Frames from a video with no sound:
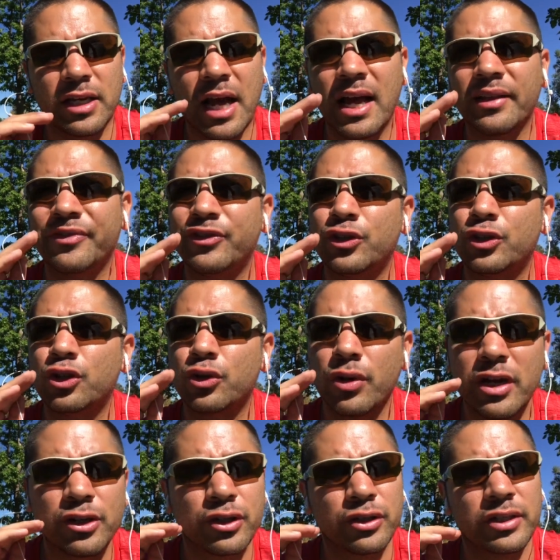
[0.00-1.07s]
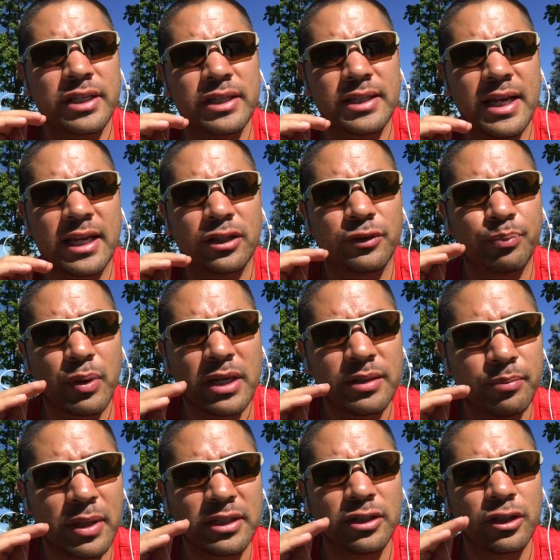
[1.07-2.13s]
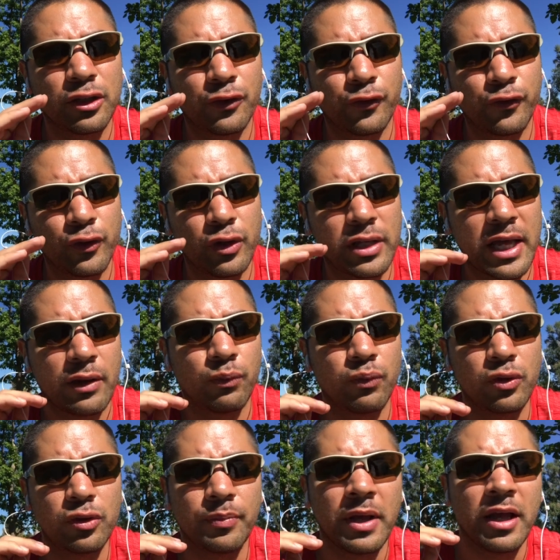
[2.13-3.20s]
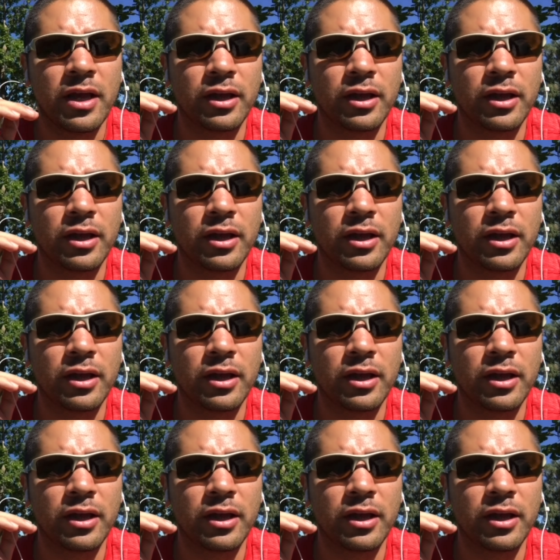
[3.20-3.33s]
God treasures these eggs. Blessed, blessed is the fruit of thy womb.